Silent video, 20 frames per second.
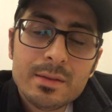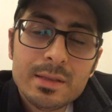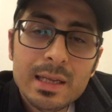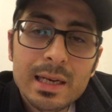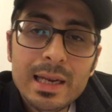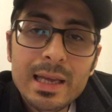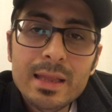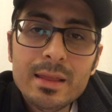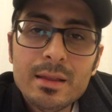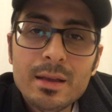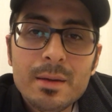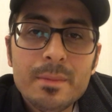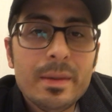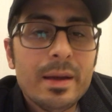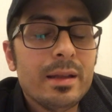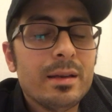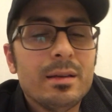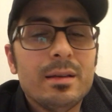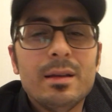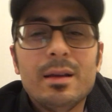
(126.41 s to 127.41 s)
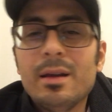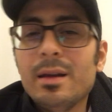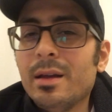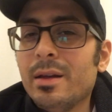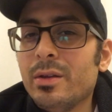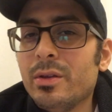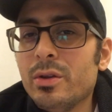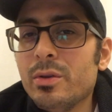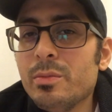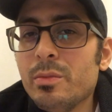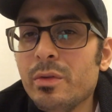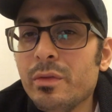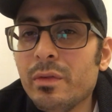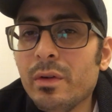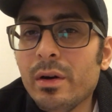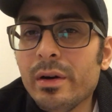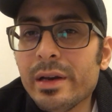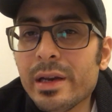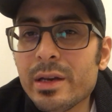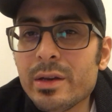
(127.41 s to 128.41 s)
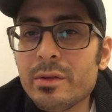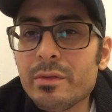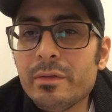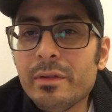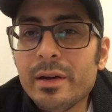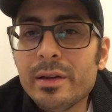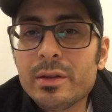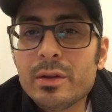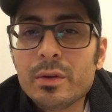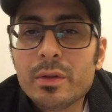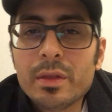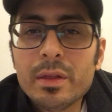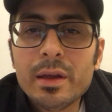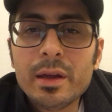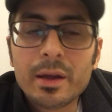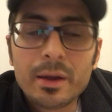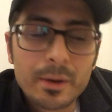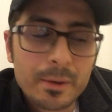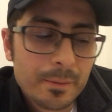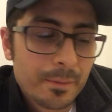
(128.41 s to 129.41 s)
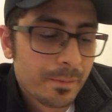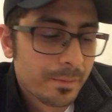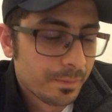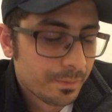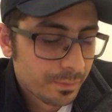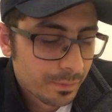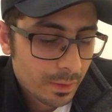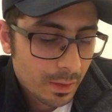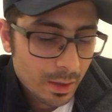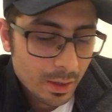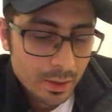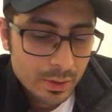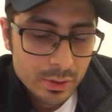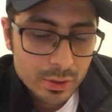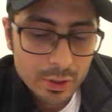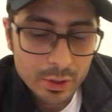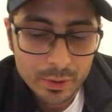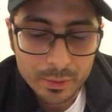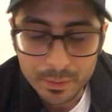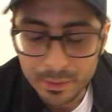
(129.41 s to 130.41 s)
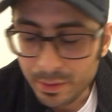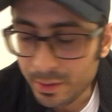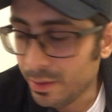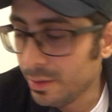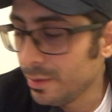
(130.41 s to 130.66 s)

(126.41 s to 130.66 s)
delete them and you move on and you find your thing. So